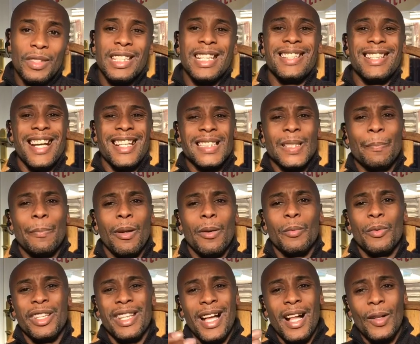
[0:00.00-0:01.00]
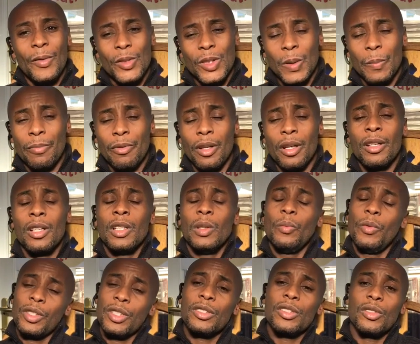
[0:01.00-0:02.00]
then that's a problem with algebra,
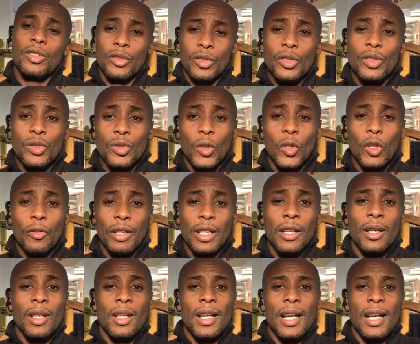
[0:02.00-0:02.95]
which is another story,